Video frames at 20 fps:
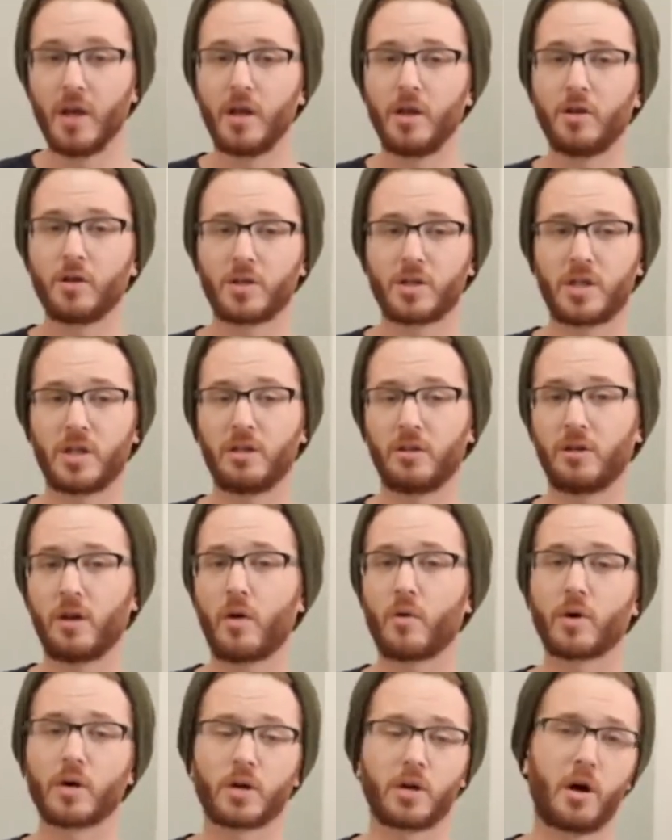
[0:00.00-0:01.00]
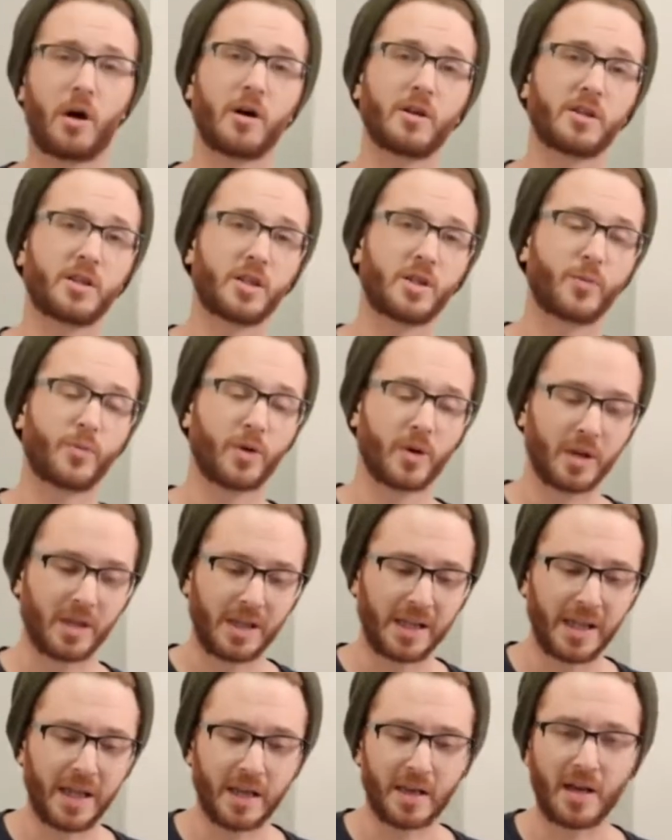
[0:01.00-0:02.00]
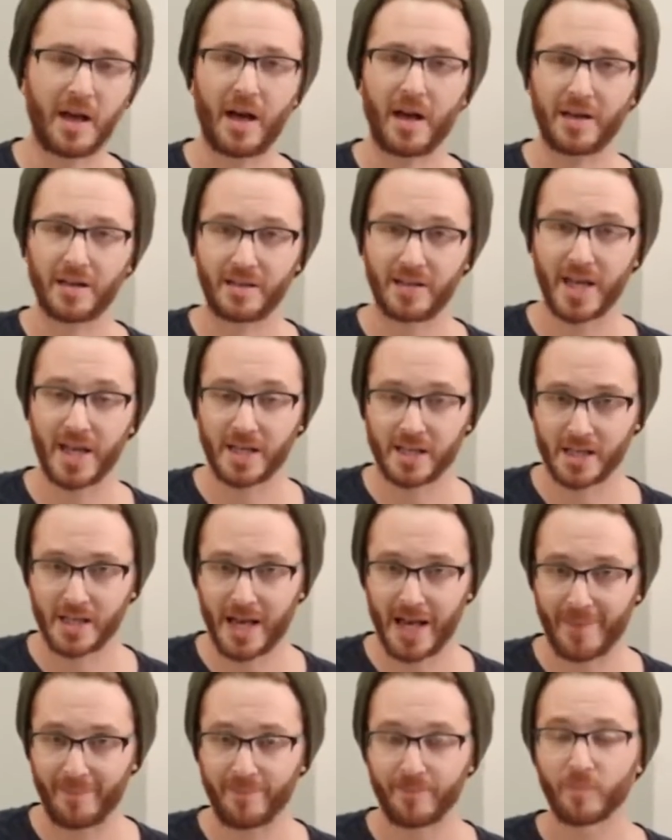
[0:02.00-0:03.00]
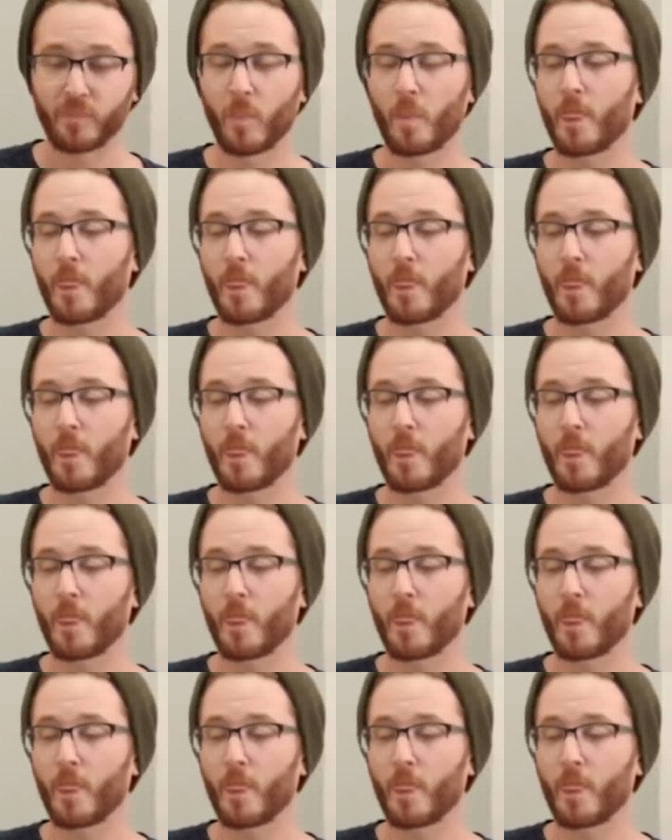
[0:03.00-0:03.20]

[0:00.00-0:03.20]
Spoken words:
You'll see lower costs per click on desktop.